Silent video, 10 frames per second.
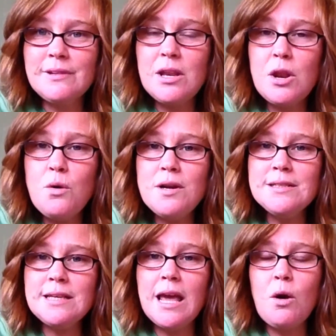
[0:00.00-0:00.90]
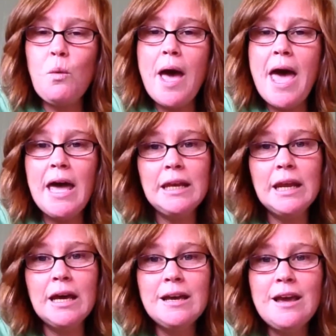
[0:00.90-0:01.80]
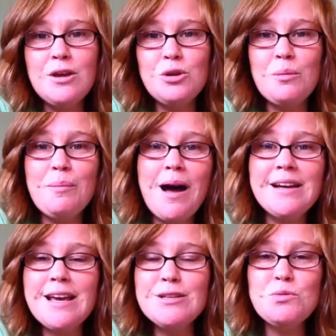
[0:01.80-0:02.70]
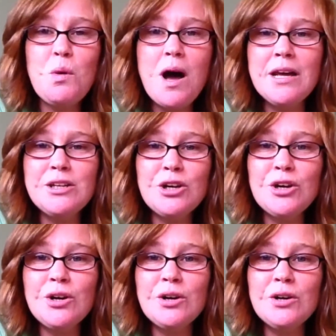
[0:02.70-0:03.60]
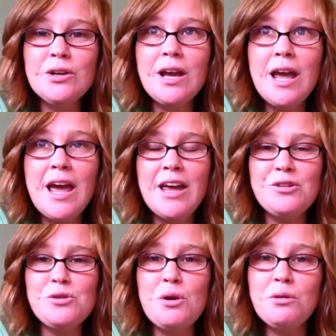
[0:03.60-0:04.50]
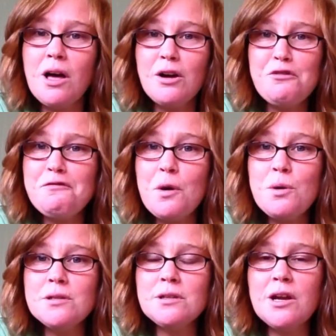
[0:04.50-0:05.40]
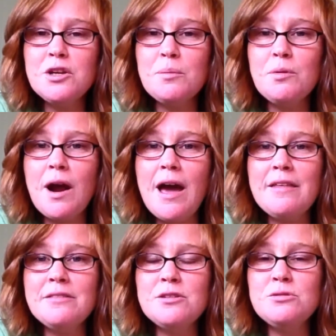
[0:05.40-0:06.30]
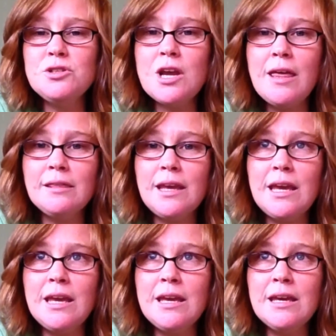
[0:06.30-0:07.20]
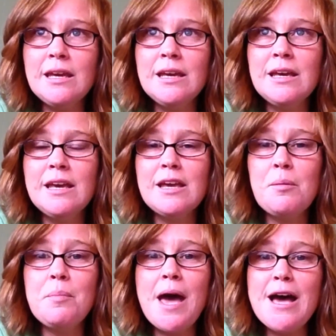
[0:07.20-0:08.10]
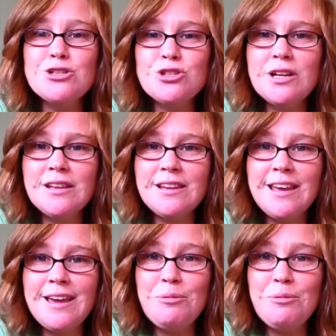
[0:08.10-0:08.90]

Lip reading: Noticing when your mind has wandered and you're no longer focused on your breath, to gently, compassionately,